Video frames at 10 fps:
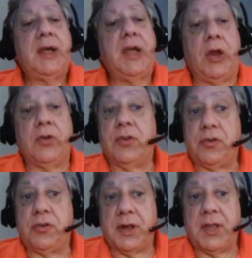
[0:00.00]
Here's the
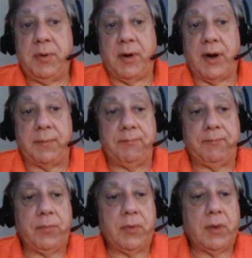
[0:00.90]
tricky part.
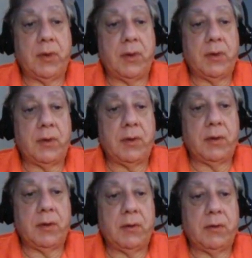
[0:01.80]

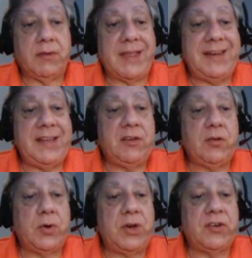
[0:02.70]
They need
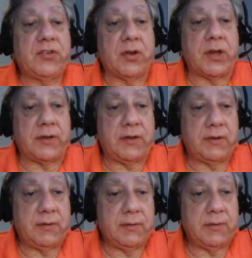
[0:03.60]
to initial it.
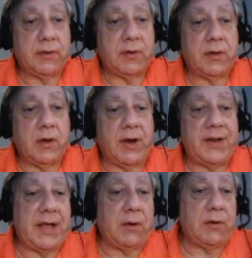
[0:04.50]
All
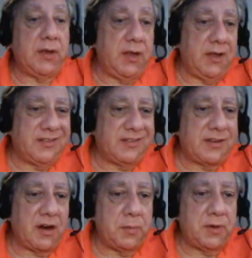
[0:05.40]
right, now it's
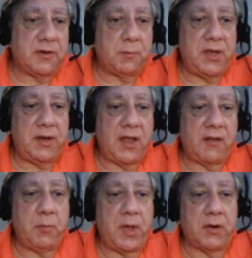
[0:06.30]
set up in this
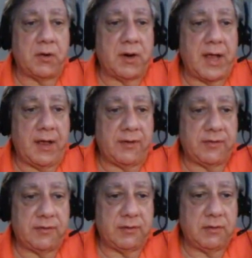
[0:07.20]
PDF maker
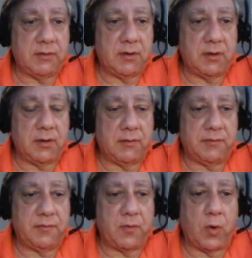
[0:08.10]
as a
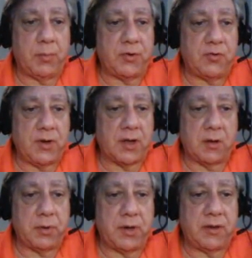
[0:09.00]
form, but you're not
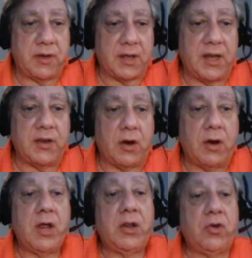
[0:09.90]
going to put anything in there.
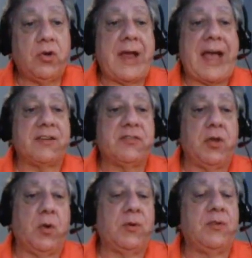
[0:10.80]
They're
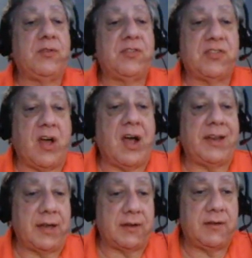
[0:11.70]
actually going to
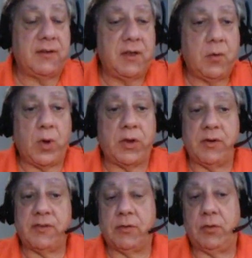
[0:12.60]
sign it,
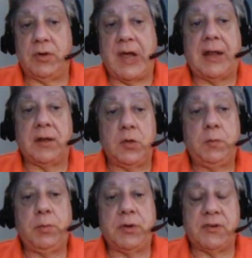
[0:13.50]
whether it's through dot
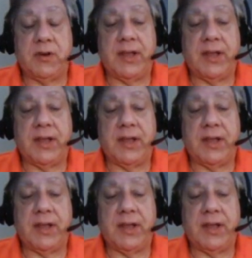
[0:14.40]
loop, which is an